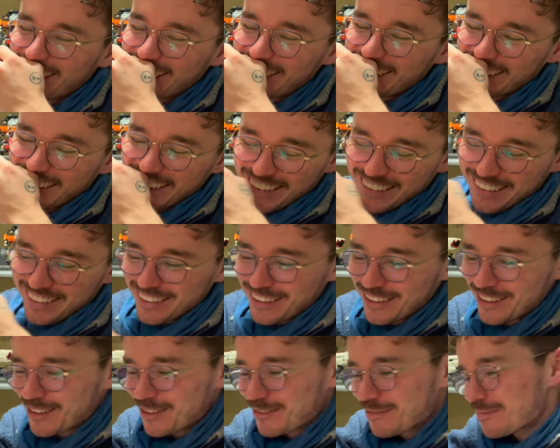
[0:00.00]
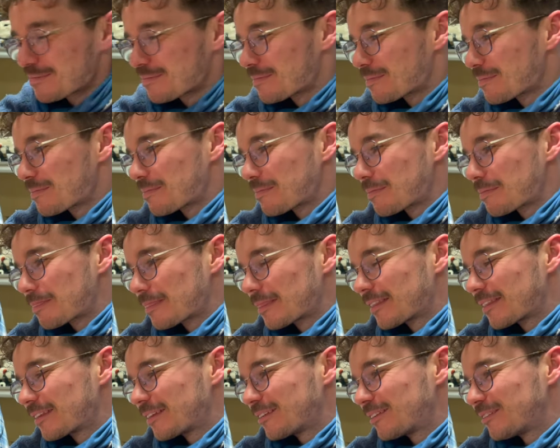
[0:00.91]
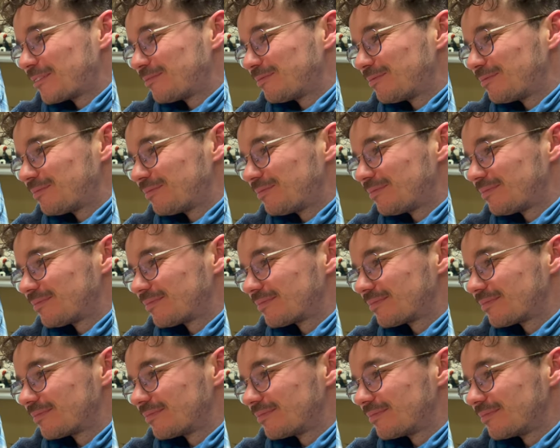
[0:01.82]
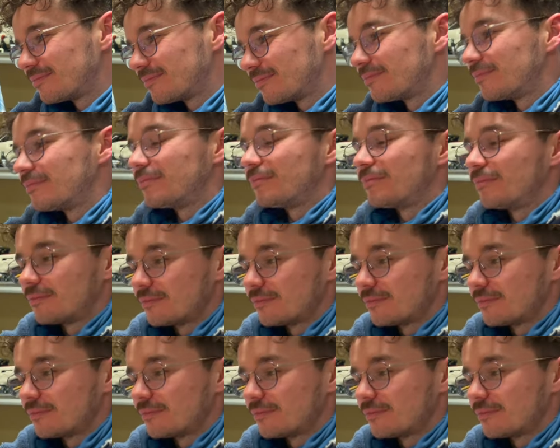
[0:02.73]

(silent)